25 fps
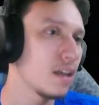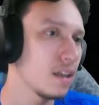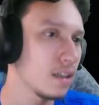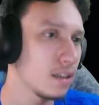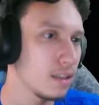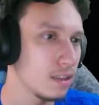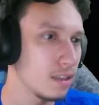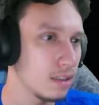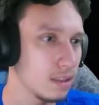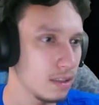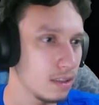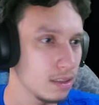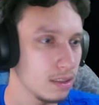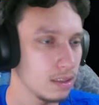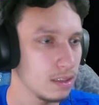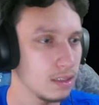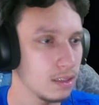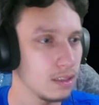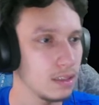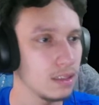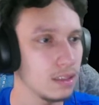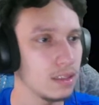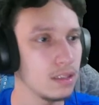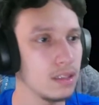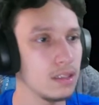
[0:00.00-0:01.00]

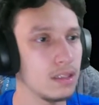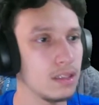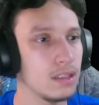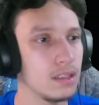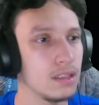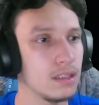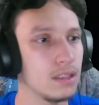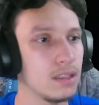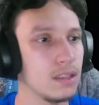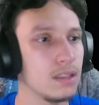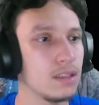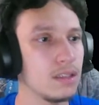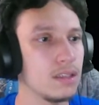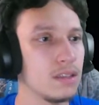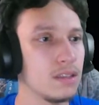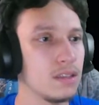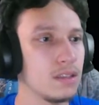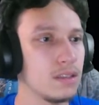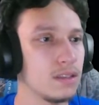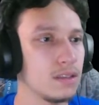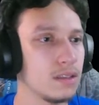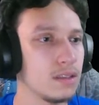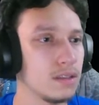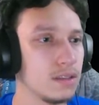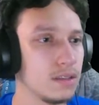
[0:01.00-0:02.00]

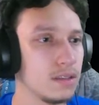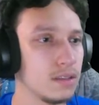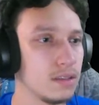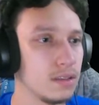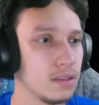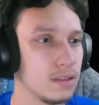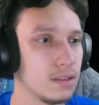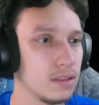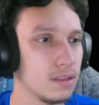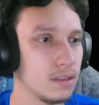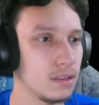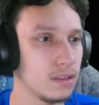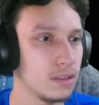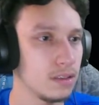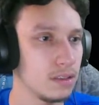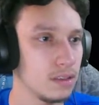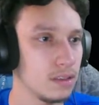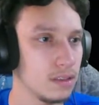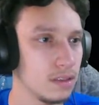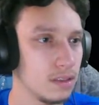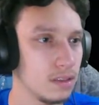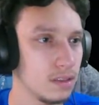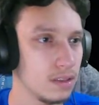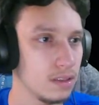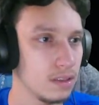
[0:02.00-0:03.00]

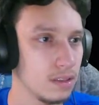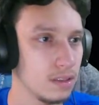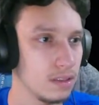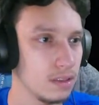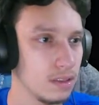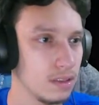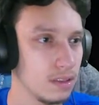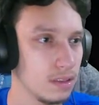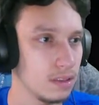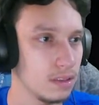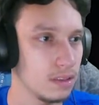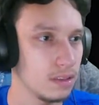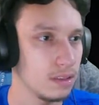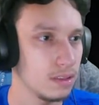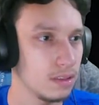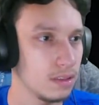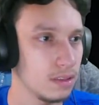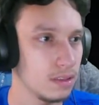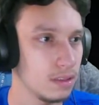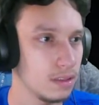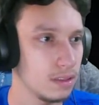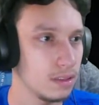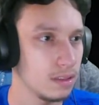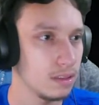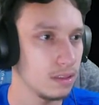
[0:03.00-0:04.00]

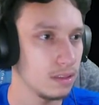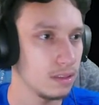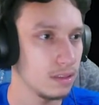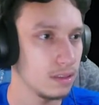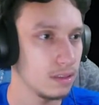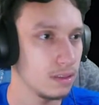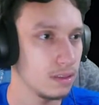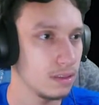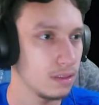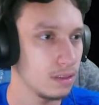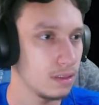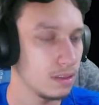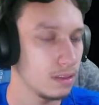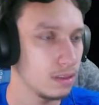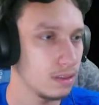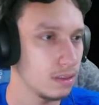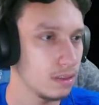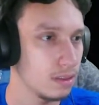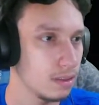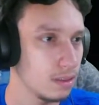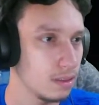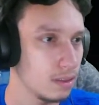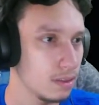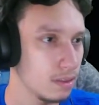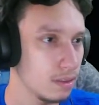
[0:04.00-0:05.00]

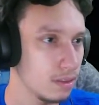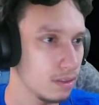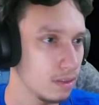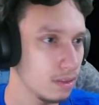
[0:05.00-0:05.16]
(no one is talking)